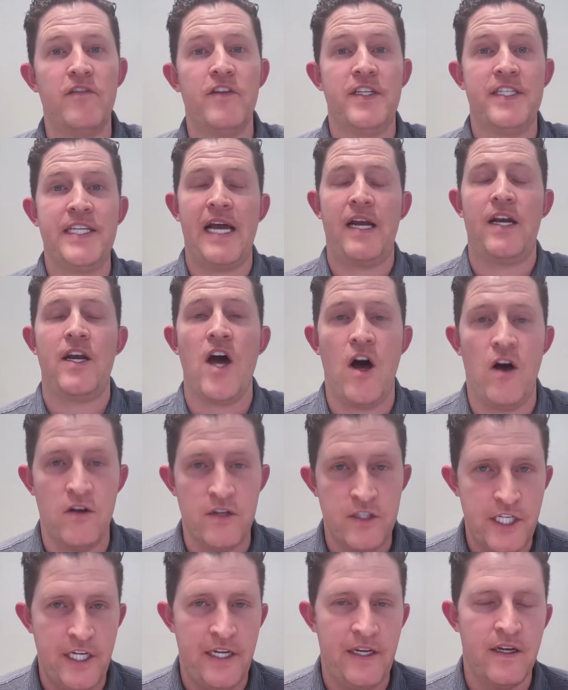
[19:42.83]

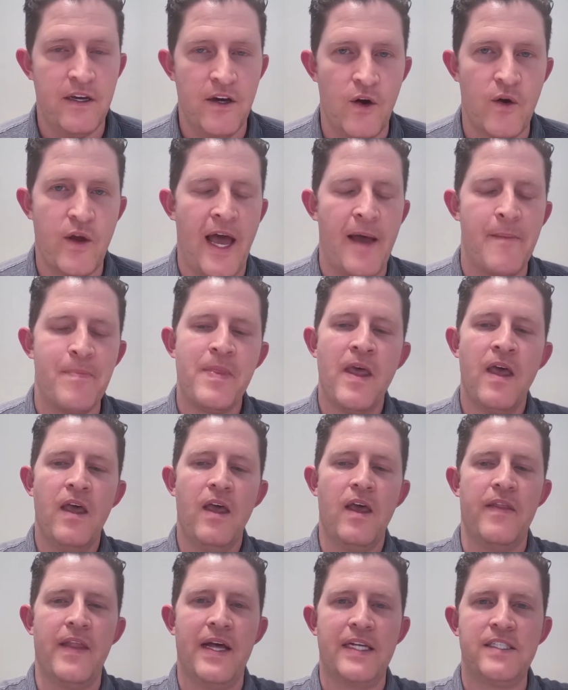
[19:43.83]
technology. Okay. And
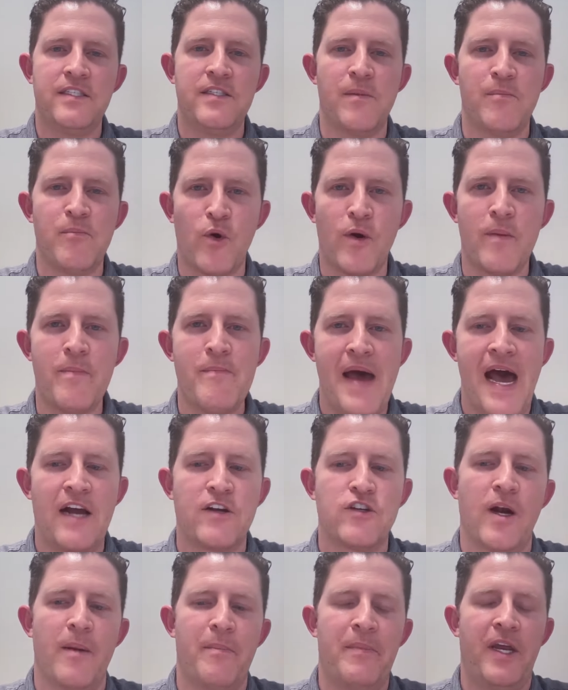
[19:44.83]
that's an important
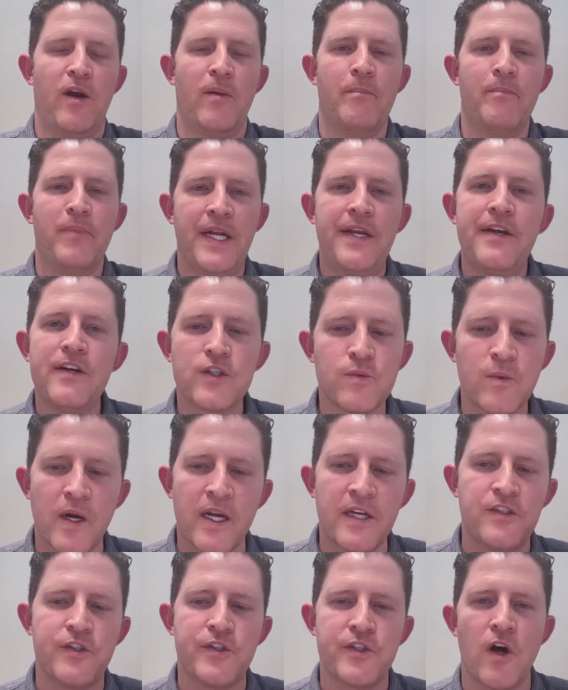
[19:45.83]
backdrop here. But here's what
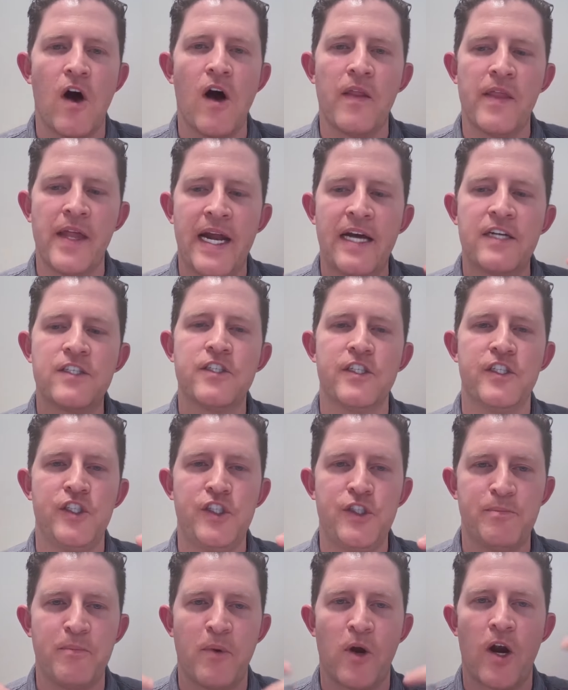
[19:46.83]
I saw that actually
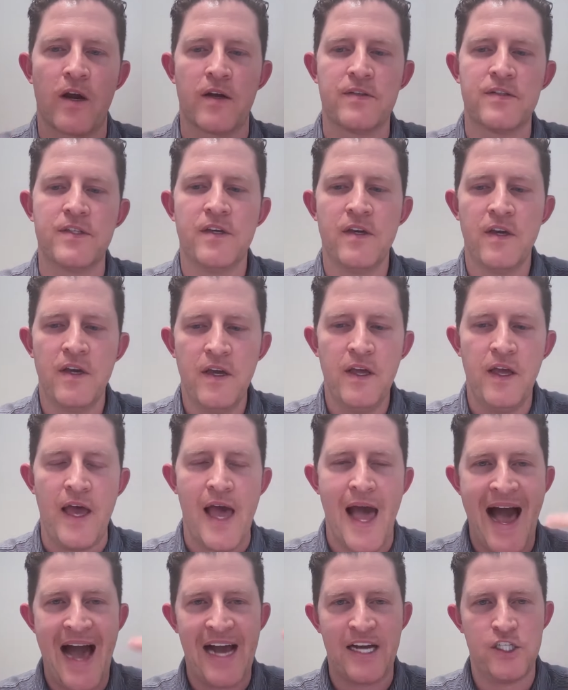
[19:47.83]
sparked
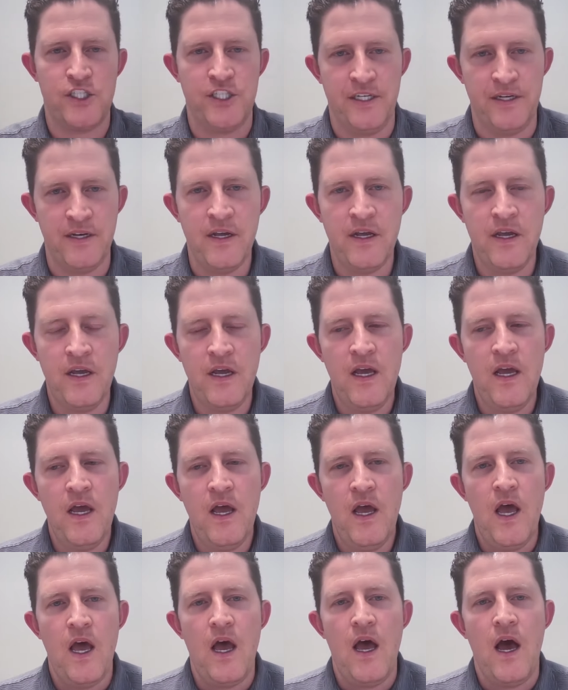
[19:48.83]
action.
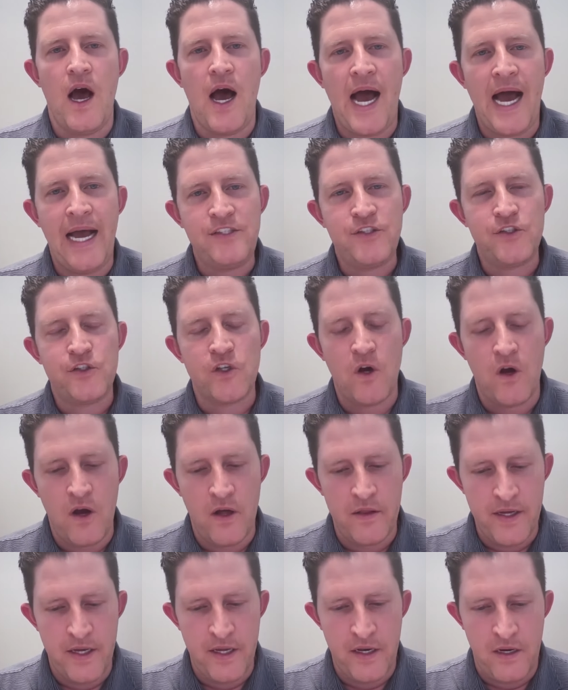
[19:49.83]
I saw
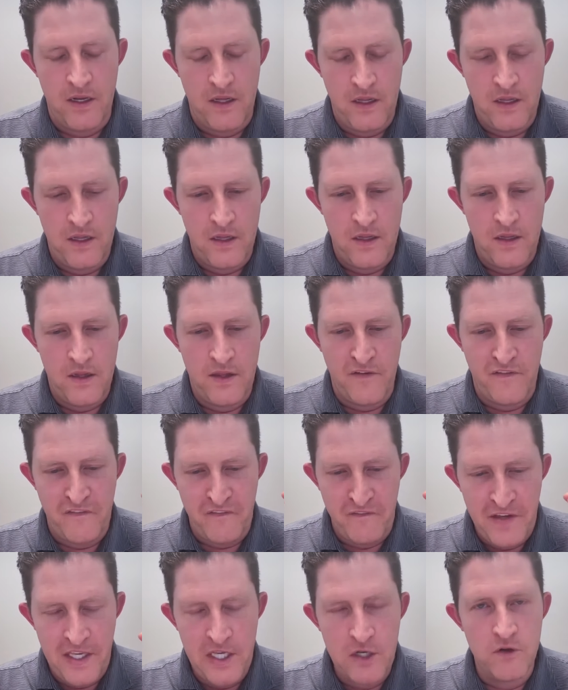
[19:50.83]
that the
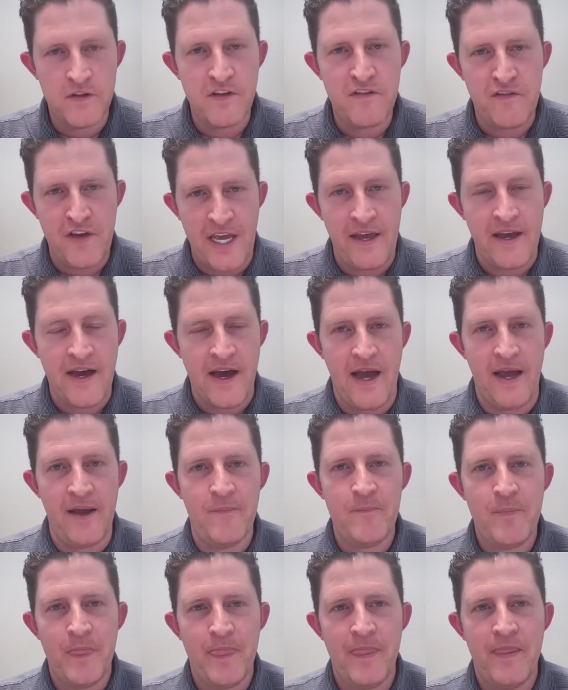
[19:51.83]
field of AI,
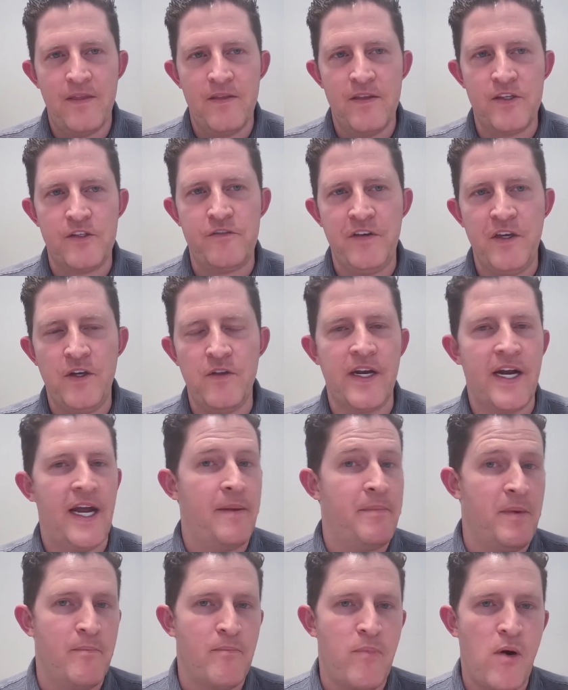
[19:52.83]
this field that
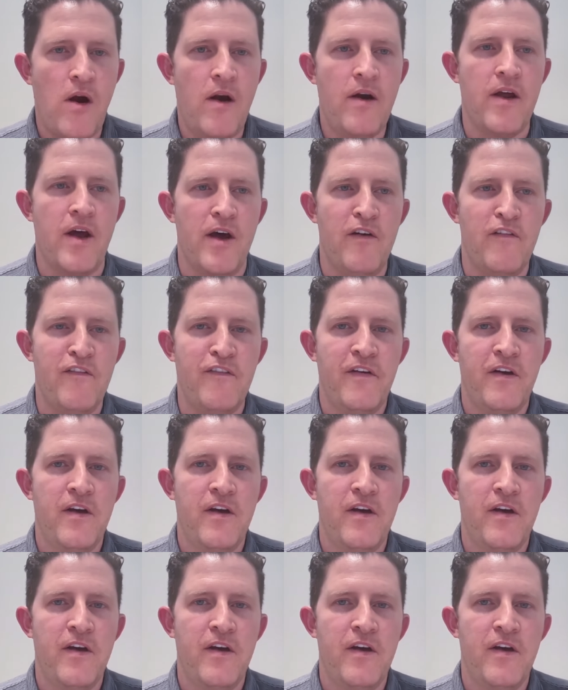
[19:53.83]
I'd been part of,